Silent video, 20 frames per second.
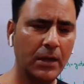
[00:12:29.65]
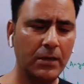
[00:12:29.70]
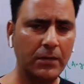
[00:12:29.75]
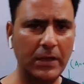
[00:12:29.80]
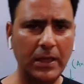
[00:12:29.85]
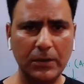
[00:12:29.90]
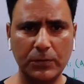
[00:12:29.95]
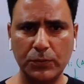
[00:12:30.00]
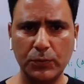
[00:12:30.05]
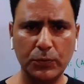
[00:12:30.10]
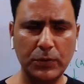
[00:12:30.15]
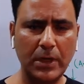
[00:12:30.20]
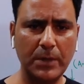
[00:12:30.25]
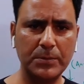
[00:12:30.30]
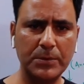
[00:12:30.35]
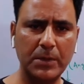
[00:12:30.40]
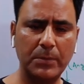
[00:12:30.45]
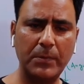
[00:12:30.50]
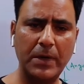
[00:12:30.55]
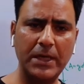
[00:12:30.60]
We have two
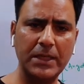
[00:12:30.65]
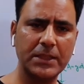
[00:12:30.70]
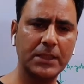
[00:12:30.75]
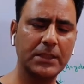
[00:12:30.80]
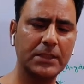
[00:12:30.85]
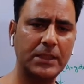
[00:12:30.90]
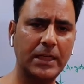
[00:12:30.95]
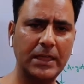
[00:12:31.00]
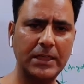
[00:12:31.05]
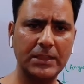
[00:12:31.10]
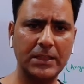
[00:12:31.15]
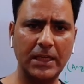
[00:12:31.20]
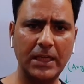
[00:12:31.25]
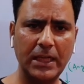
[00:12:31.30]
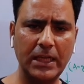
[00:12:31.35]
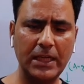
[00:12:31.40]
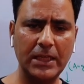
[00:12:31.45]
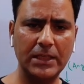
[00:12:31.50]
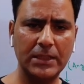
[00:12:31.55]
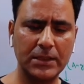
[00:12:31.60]
types of medicines, that's
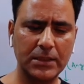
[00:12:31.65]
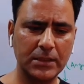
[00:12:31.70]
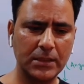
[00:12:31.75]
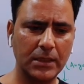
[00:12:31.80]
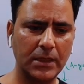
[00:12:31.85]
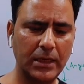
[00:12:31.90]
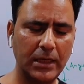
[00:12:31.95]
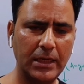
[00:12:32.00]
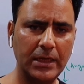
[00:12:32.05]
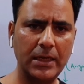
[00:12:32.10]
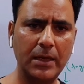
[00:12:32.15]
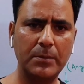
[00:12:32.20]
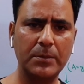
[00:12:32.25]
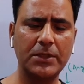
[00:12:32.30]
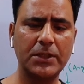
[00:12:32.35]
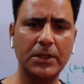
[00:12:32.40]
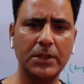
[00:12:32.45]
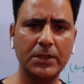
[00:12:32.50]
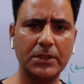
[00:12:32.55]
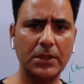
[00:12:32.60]
ACE
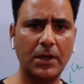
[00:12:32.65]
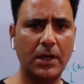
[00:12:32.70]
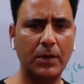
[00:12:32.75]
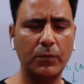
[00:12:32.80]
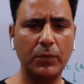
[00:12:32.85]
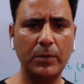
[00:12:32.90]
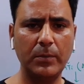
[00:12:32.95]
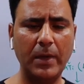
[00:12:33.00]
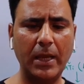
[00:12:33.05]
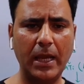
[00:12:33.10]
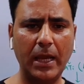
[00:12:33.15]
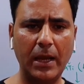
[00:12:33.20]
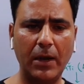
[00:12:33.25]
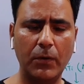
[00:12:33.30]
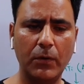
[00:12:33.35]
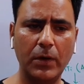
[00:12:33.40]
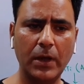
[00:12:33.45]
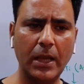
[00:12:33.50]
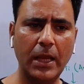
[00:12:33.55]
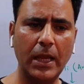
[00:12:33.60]
inhibitors, or we may
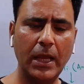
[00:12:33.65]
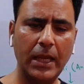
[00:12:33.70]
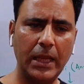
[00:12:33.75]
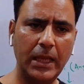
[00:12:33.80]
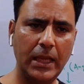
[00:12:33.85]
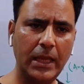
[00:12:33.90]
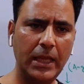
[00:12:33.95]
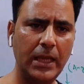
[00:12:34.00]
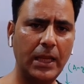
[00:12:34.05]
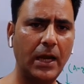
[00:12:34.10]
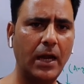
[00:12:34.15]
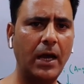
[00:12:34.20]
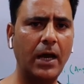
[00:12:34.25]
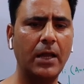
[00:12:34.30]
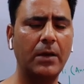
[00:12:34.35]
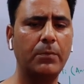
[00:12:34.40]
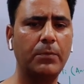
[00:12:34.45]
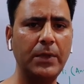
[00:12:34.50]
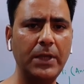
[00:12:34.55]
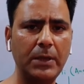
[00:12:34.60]
have
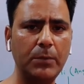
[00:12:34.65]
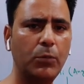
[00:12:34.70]
ARB